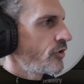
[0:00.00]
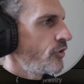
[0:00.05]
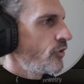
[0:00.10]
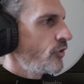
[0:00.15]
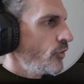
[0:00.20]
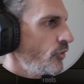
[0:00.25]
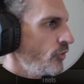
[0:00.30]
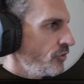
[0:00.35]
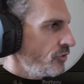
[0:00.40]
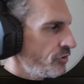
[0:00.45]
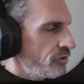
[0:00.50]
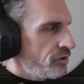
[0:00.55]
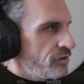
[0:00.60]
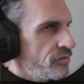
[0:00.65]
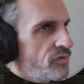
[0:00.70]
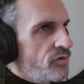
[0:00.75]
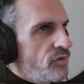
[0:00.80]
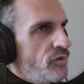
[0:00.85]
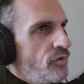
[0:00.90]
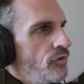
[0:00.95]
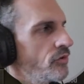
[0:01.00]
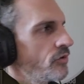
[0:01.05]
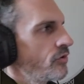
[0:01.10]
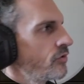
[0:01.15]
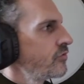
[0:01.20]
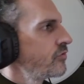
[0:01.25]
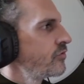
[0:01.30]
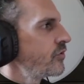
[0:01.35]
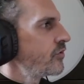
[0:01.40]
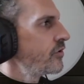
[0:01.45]
gold or
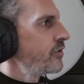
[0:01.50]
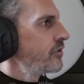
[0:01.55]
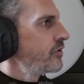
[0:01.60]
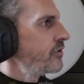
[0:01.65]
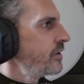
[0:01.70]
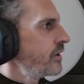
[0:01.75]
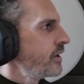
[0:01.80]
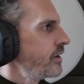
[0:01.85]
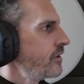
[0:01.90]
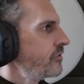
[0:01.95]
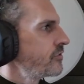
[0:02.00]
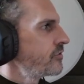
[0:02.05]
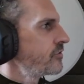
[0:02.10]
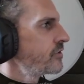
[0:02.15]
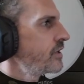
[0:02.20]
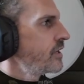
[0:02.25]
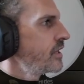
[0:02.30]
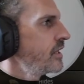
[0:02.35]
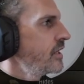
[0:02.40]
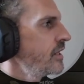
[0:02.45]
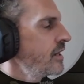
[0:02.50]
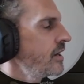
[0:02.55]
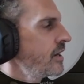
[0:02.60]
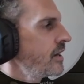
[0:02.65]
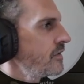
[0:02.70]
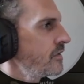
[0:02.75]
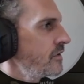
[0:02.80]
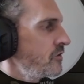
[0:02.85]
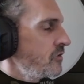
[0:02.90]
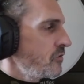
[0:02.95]
4 dinars.
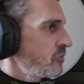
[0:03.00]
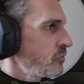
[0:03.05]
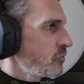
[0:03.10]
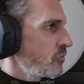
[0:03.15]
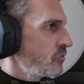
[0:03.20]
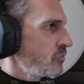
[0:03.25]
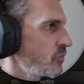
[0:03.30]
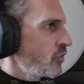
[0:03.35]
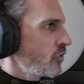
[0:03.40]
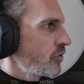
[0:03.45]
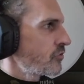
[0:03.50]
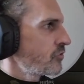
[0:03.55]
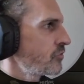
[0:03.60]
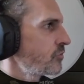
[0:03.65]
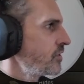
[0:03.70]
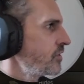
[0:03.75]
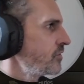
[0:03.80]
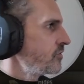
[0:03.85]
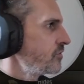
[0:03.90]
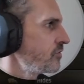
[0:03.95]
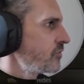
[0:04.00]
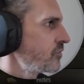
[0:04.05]
And then this one's more expensive,